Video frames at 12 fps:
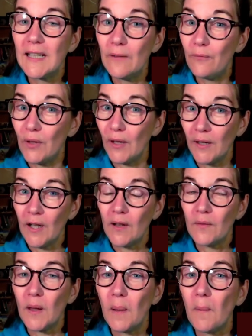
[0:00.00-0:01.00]
to give the,
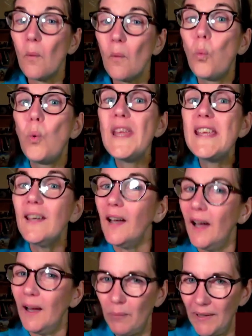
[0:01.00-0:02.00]
the
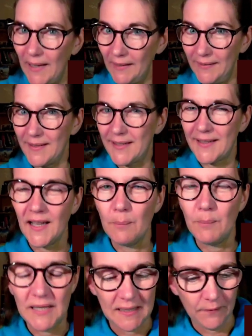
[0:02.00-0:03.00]
weaker plants
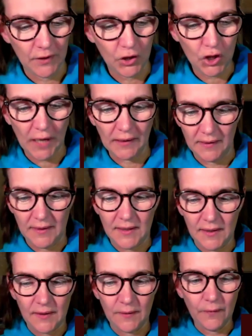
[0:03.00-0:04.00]
a bit of a chance
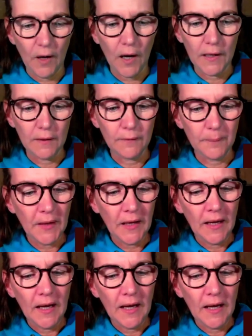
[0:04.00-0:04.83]
to survive.